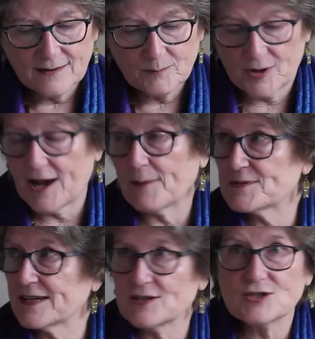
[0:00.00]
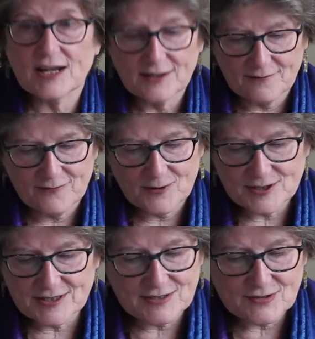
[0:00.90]
Perhaps angelic
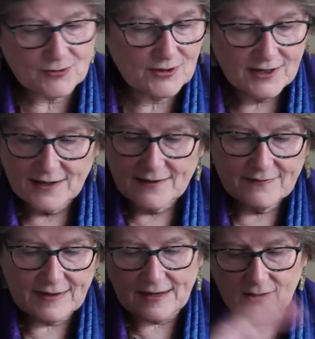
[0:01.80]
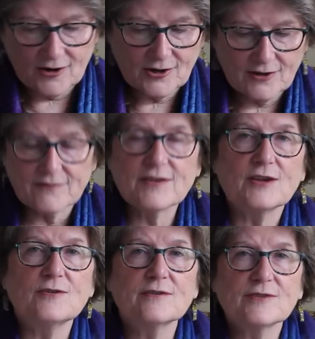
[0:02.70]
forces, or the arc of the
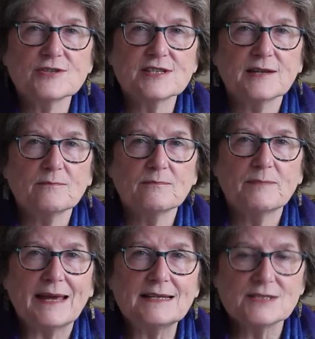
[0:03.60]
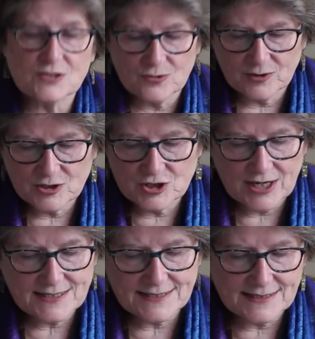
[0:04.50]
universe that bends toward
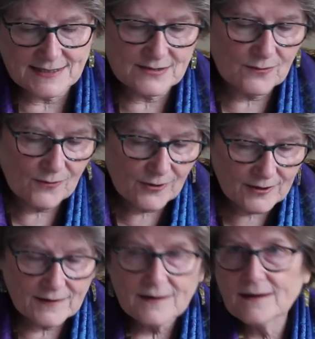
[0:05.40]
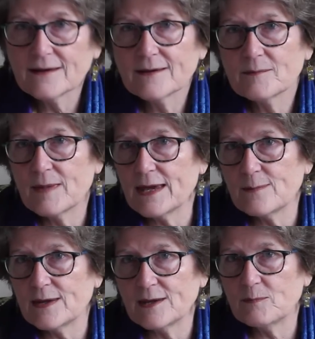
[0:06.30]
justice, or
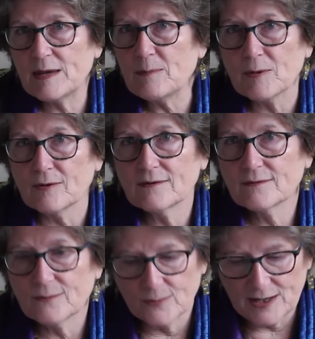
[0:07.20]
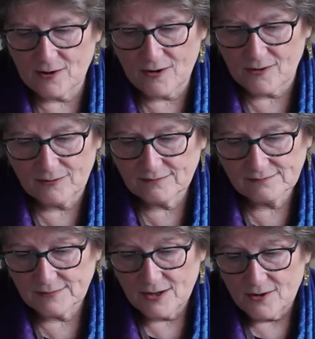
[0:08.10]
maybe people we know,
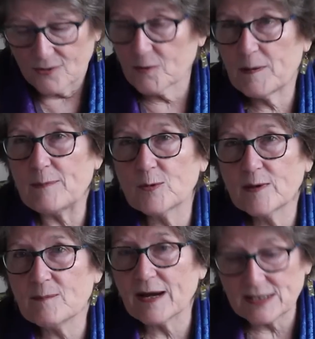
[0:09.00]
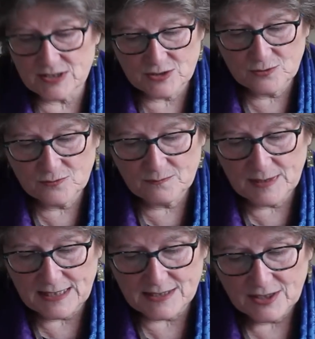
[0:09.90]
or people we might soon
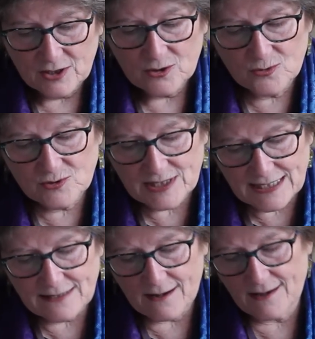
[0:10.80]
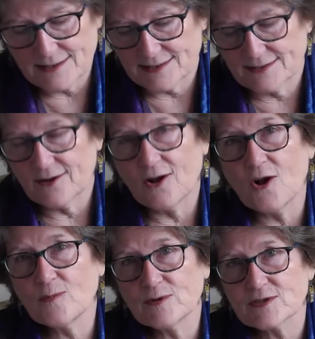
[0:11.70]
meet who need us
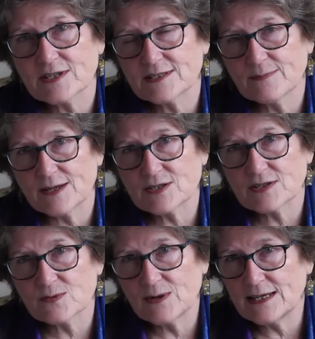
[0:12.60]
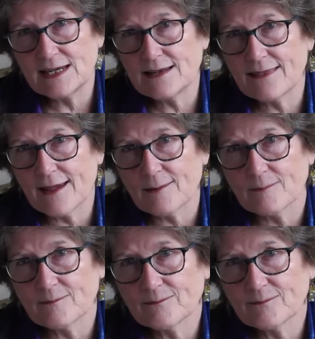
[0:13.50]
almost as much as we need them.